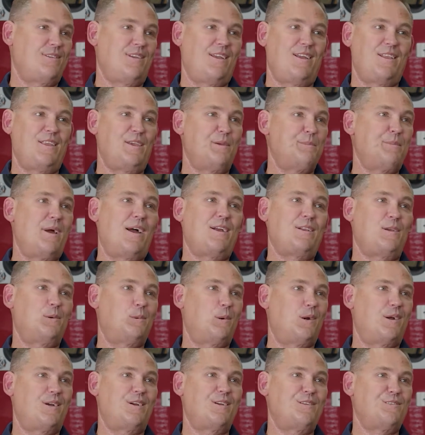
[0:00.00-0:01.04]
Had to get back to
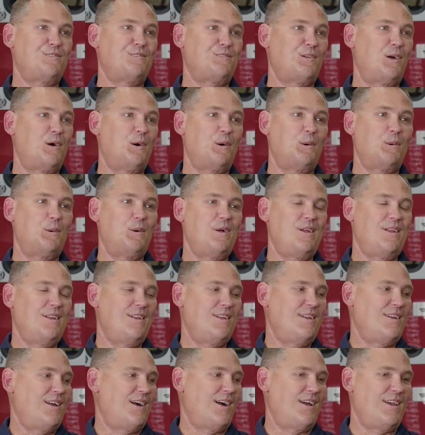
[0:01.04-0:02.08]
work. So
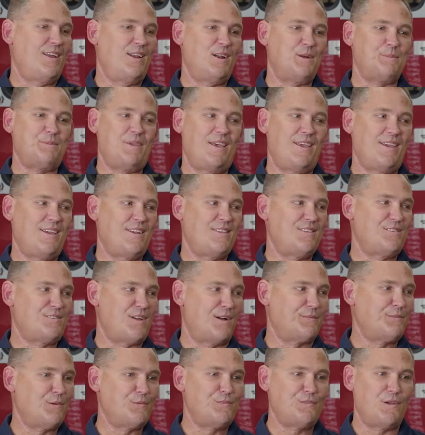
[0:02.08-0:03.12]
I ended up taking
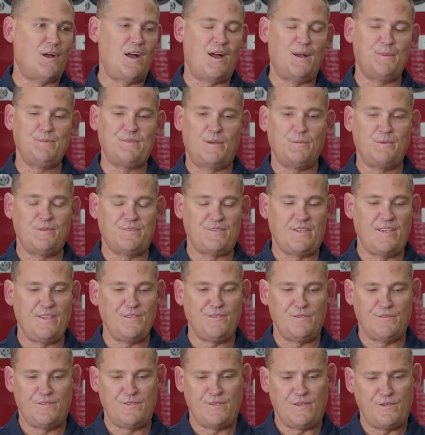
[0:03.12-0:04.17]
several jobs. I was
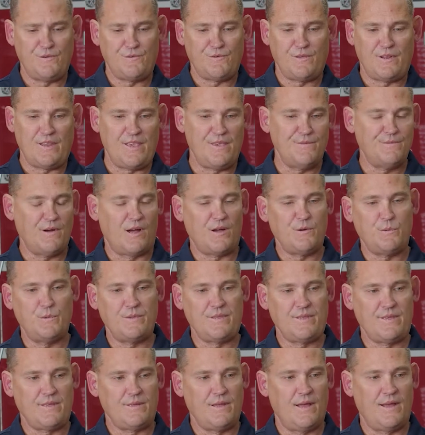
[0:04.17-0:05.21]
teaching EVOC with
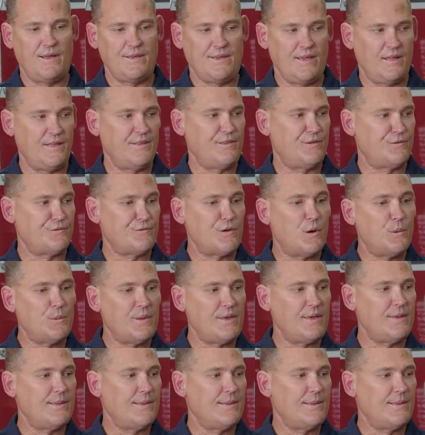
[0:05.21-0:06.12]
Kelly Tassoni.